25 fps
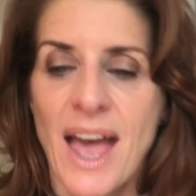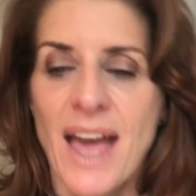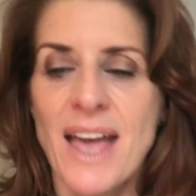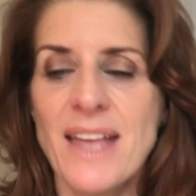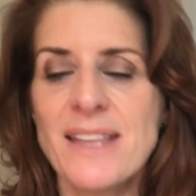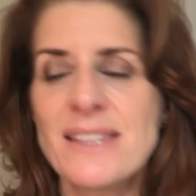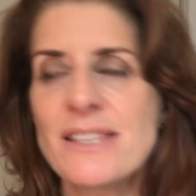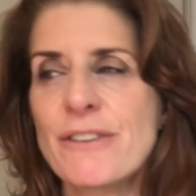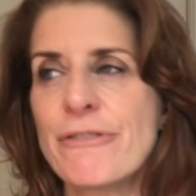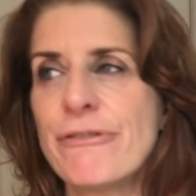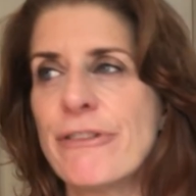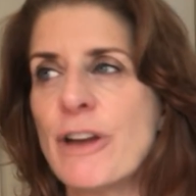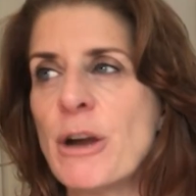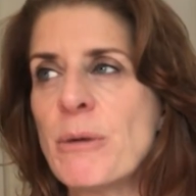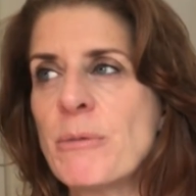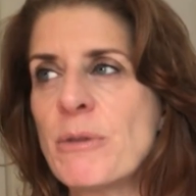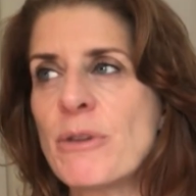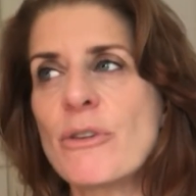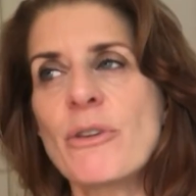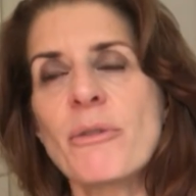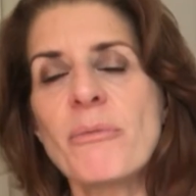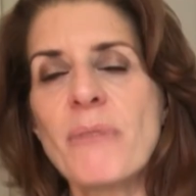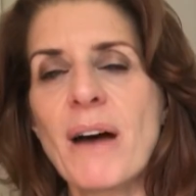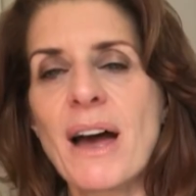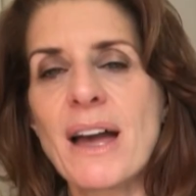It's a film
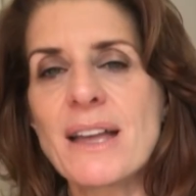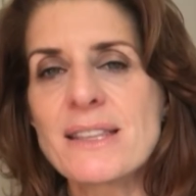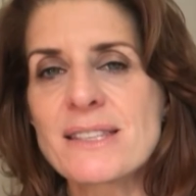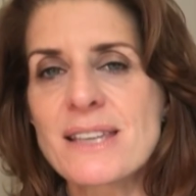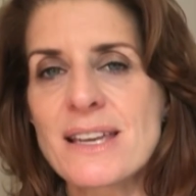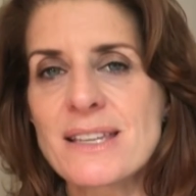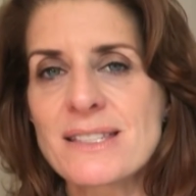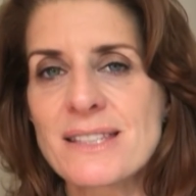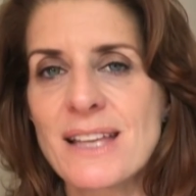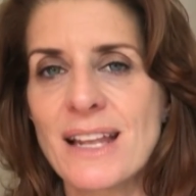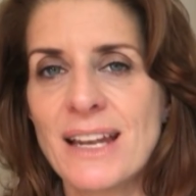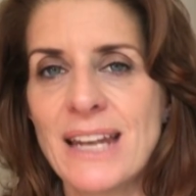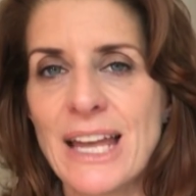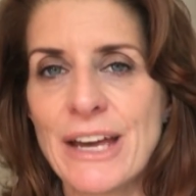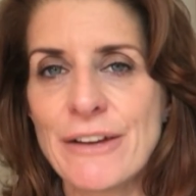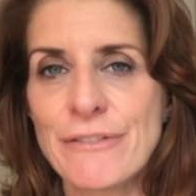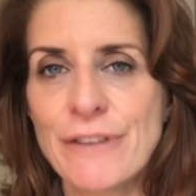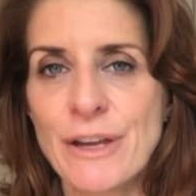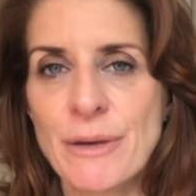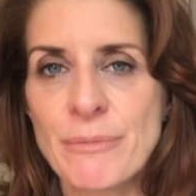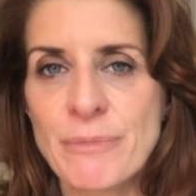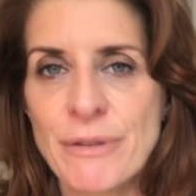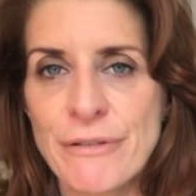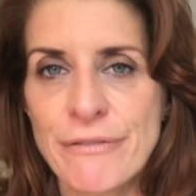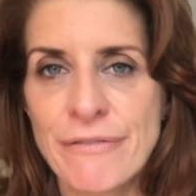that reminds us that love
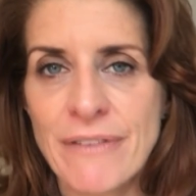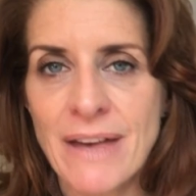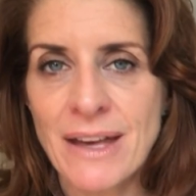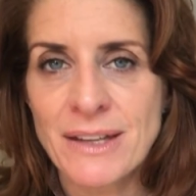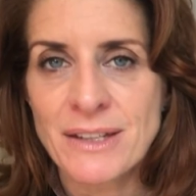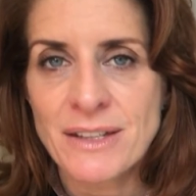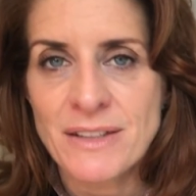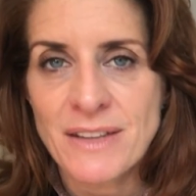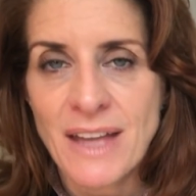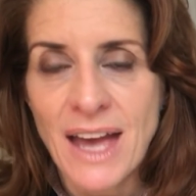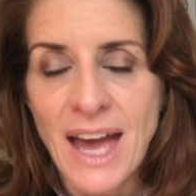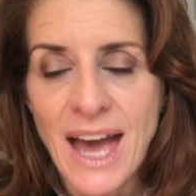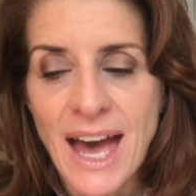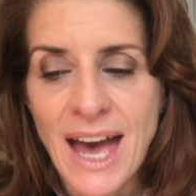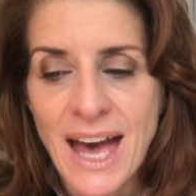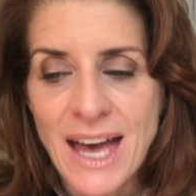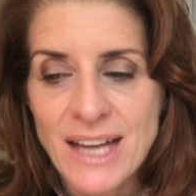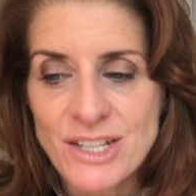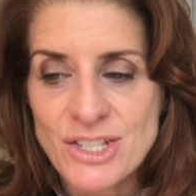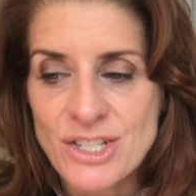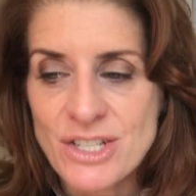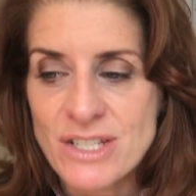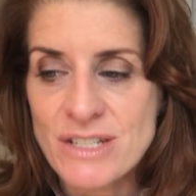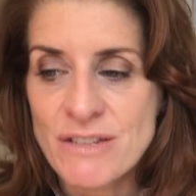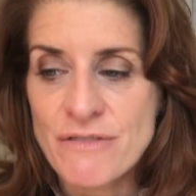can be found in the
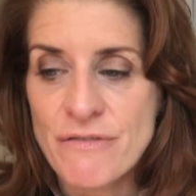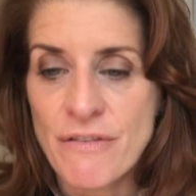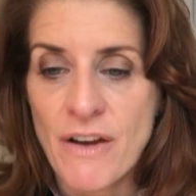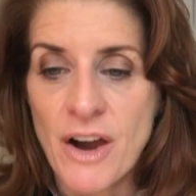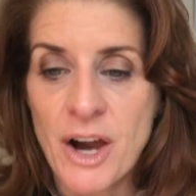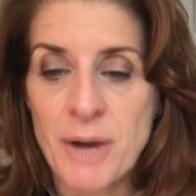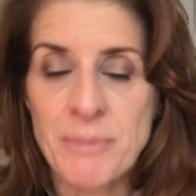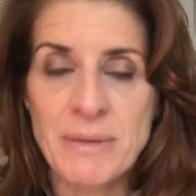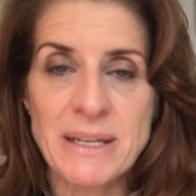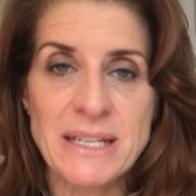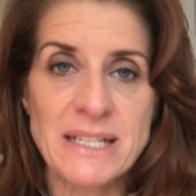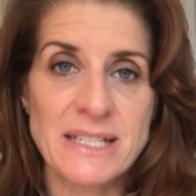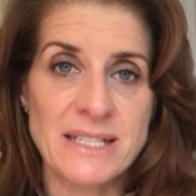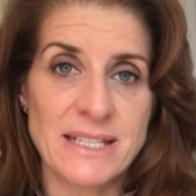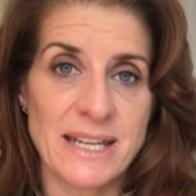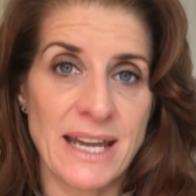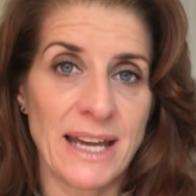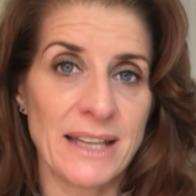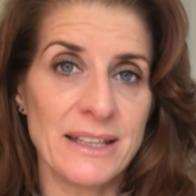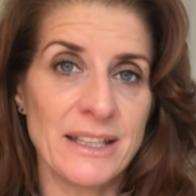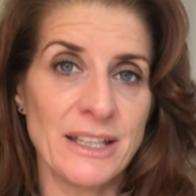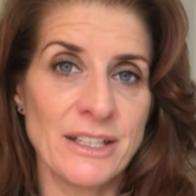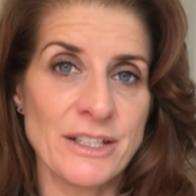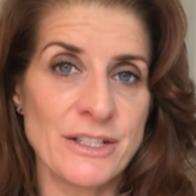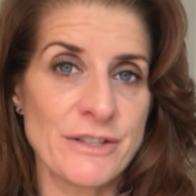harshest environment,
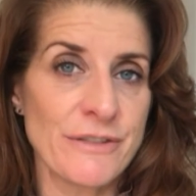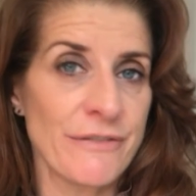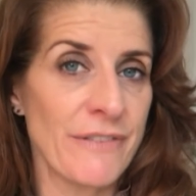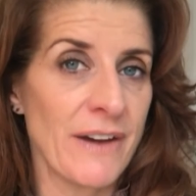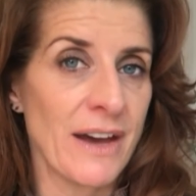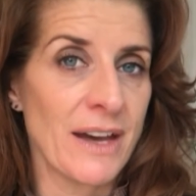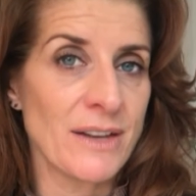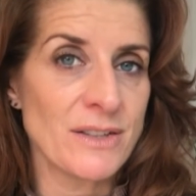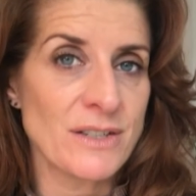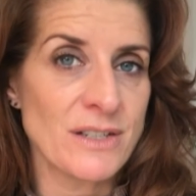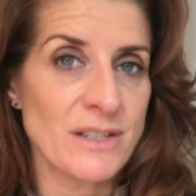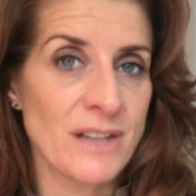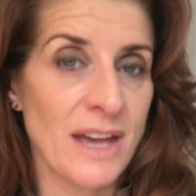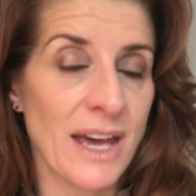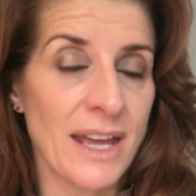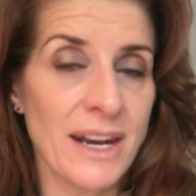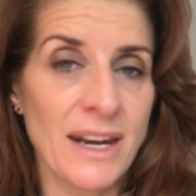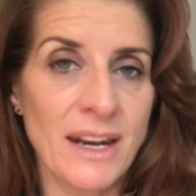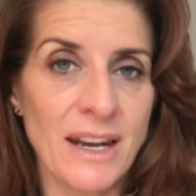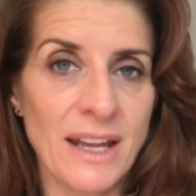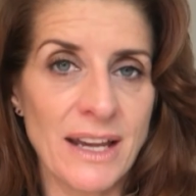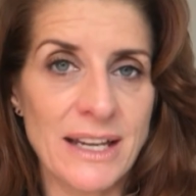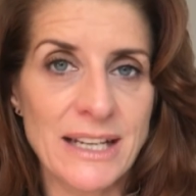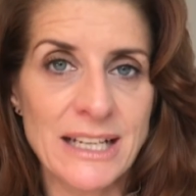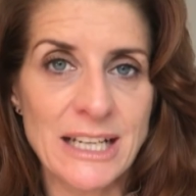talent found in
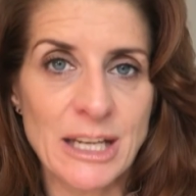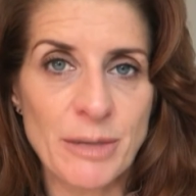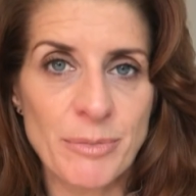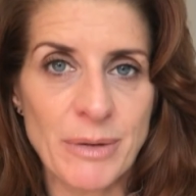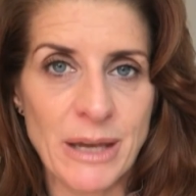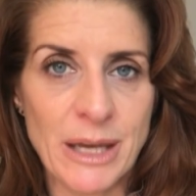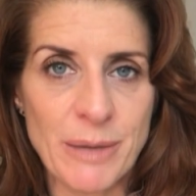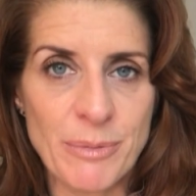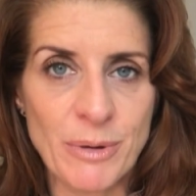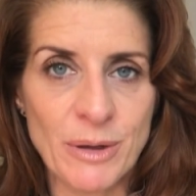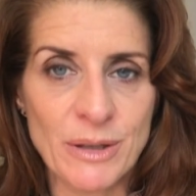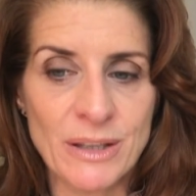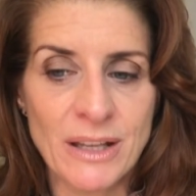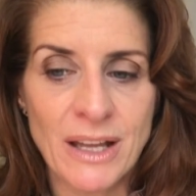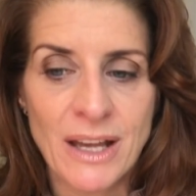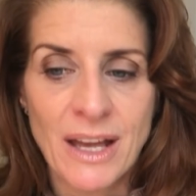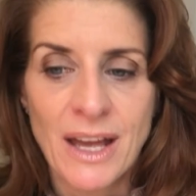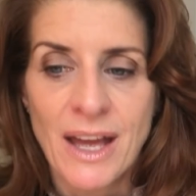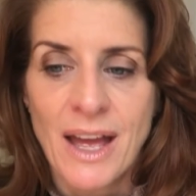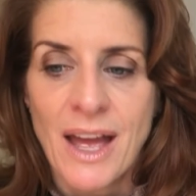unlikely people,